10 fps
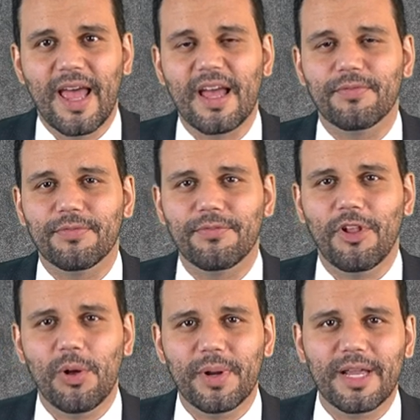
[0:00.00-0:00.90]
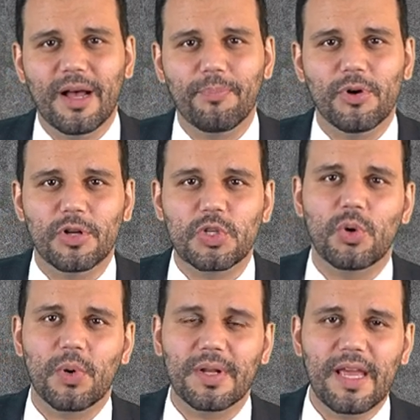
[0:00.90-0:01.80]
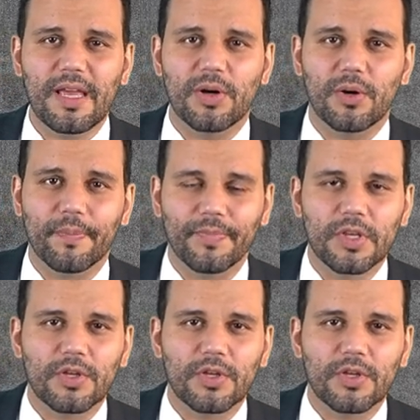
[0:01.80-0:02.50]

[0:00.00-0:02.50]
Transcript: and floating up on a tornado